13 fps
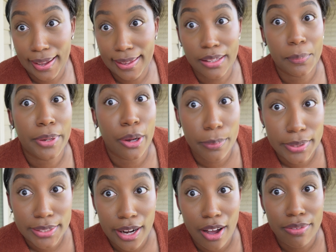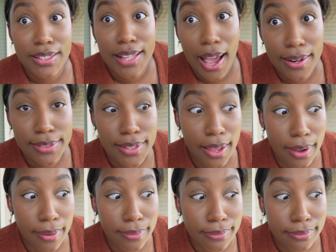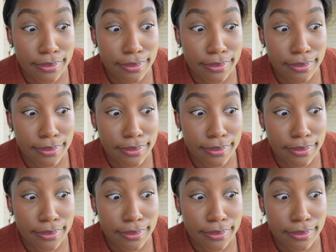and then we're gonna pull it off. It's hot as hell.